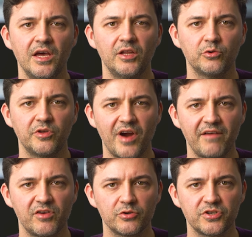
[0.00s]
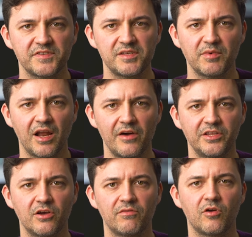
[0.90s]
To derive a notion of similarity
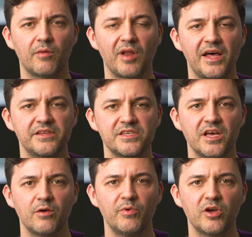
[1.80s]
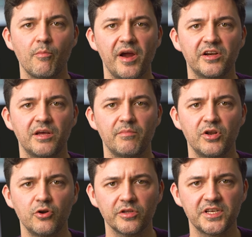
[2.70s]
of floor plans, we compare them
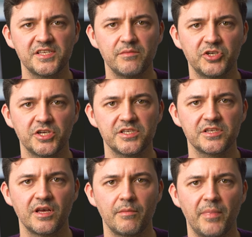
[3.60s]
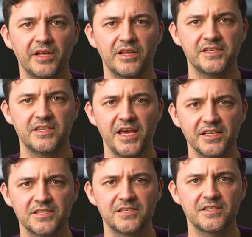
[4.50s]
not as images, but as
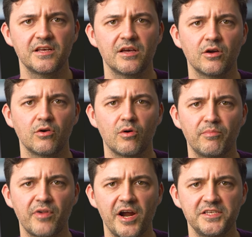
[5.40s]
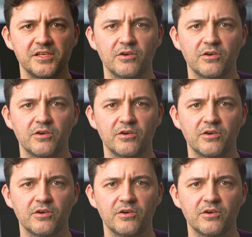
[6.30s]
texts comprising of